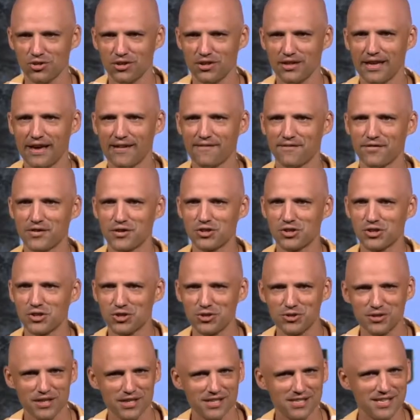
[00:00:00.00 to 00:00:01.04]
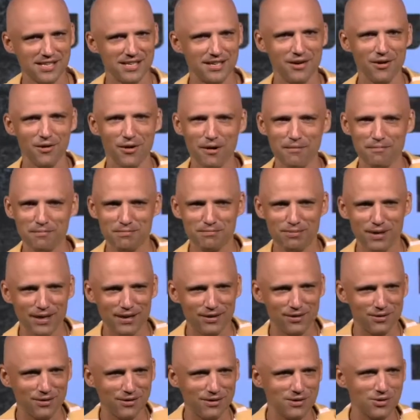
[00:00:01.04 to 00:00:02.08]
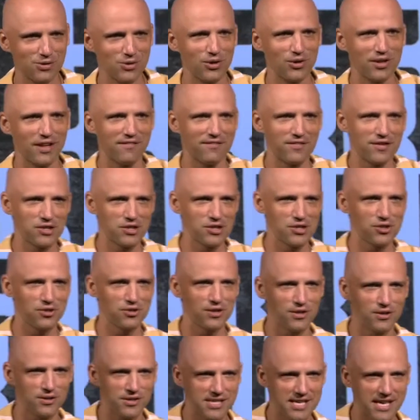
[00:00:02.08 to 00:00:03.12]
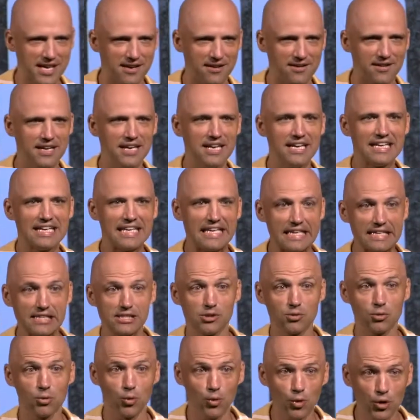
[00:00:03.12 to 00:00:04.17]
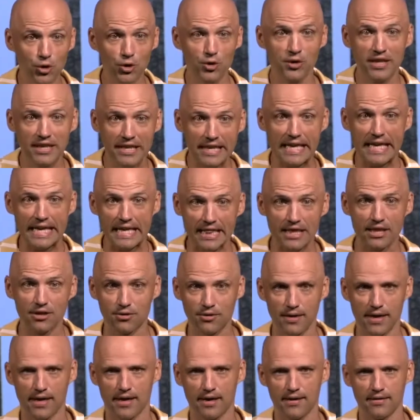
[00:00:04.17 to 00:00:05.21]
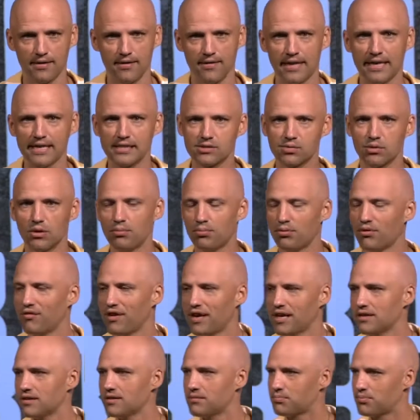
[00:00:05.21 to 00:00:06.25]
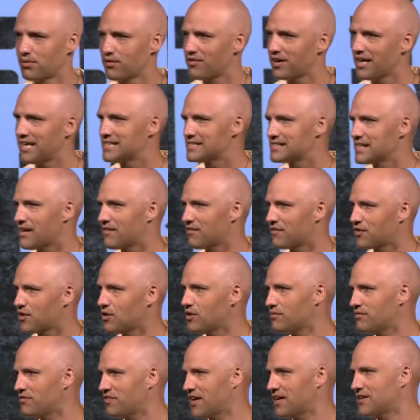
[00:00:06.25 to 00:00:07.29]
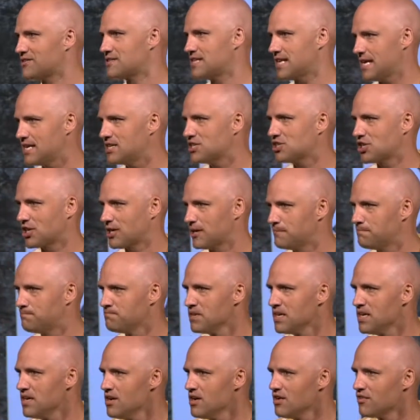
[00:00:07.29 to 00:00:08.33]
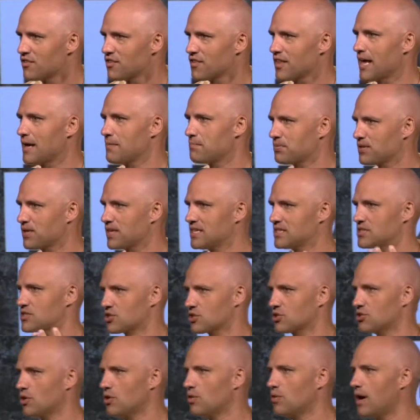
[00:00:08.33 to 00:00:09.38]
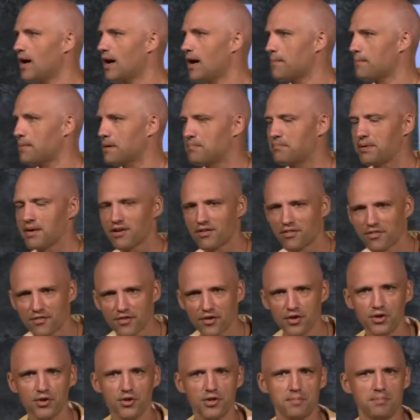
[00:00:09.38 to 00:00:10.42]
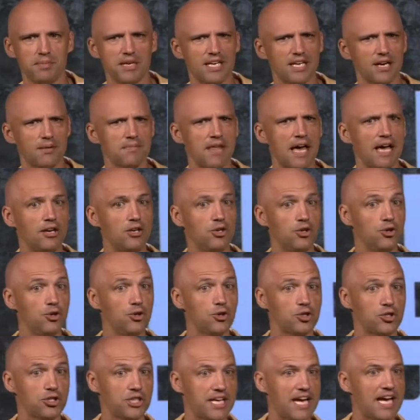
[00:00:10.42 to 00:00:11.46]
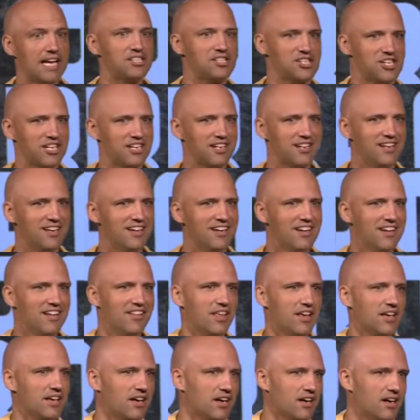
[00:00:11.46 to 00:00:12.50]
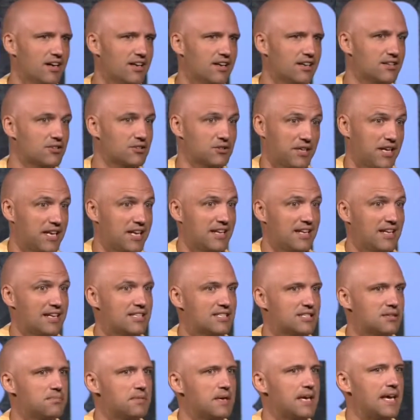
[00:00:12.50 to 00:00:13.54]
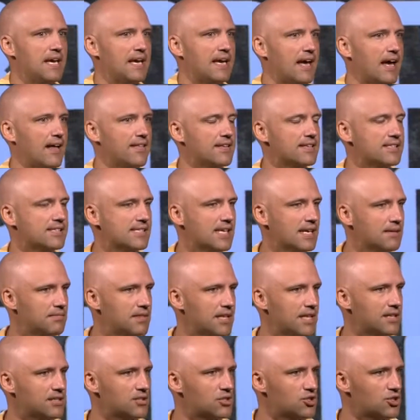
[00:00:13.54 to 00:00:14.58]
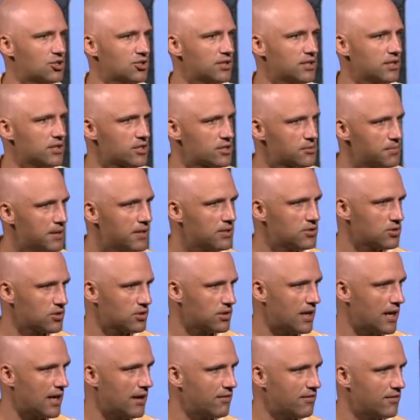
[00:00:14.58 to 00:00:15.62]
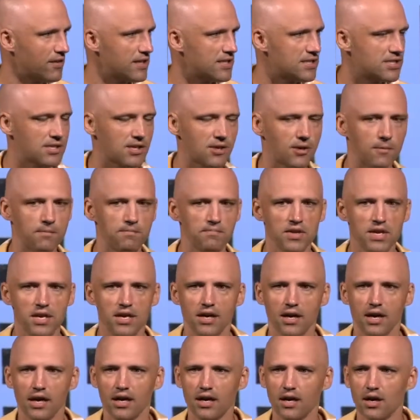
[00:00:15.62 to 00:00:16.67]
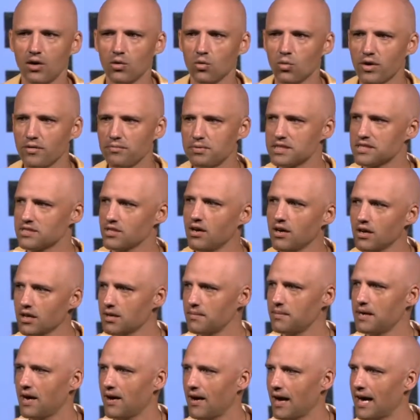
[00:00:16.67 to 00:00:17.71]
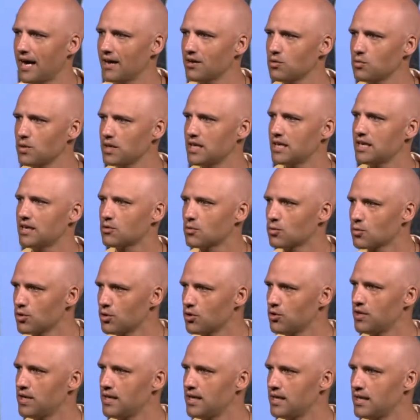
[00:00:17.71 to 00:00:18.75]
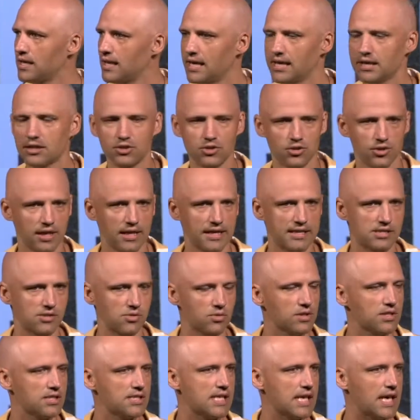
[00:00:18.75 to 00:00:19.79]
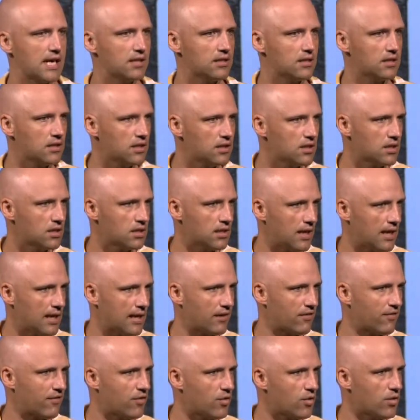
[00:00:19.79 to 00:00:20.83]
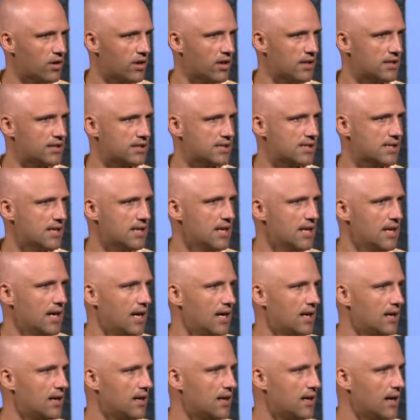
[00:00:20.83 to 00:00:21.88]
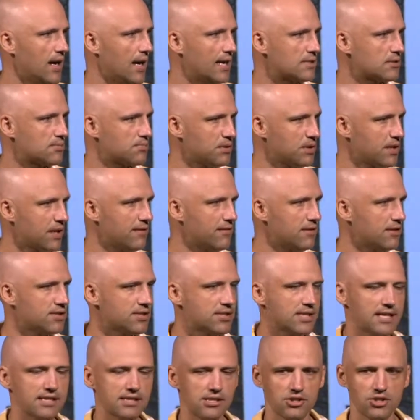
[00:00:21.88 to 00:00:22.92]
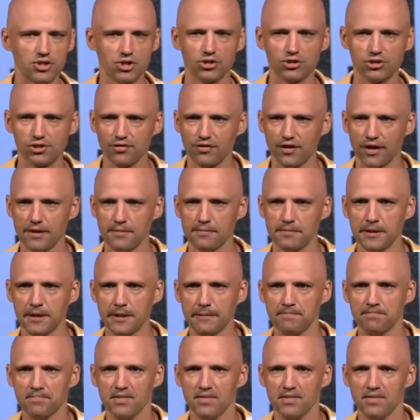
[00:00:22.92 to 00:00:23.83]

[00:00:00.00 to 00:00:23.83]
and that first shoot doesn't go up and break through the soil. That first shoot goes down, gets rooted in the ground, and that's what provides that firm foundation for that plant to grow up and bear fruit and become that new creation that God created it to be. And the same thing is true in your spiritual life. And so we've been talking about how do we get rooted in Christ? What does that look like for us as believers, as a church family?